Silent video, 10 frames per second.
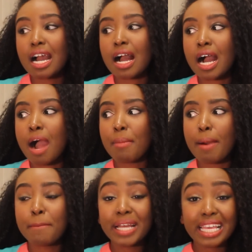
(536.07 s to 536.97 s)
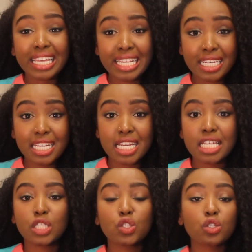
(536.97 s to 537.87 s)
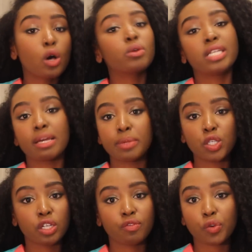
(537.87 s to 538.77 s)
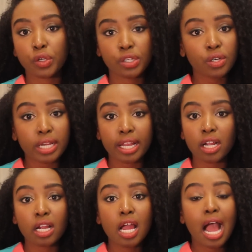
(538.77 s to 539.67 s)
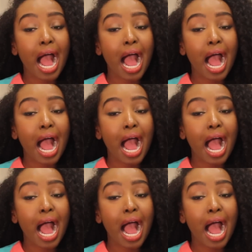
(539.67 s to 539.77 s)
but heat is so damaging for your hair.